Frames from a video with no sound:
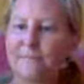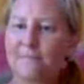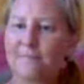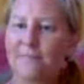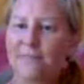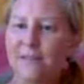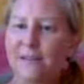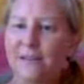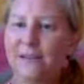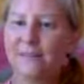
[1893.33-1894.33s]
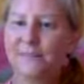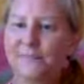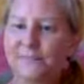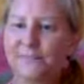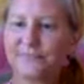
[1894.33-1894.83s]

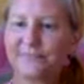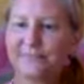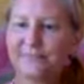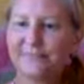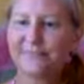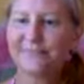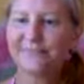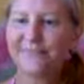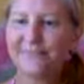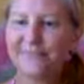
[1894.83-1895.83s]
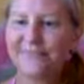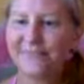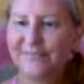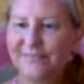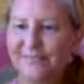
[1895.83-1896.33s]

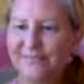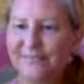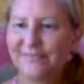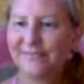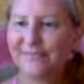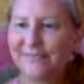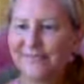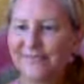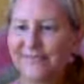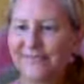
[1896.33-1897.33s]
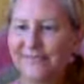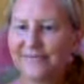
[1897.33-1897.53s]
Nothing is said.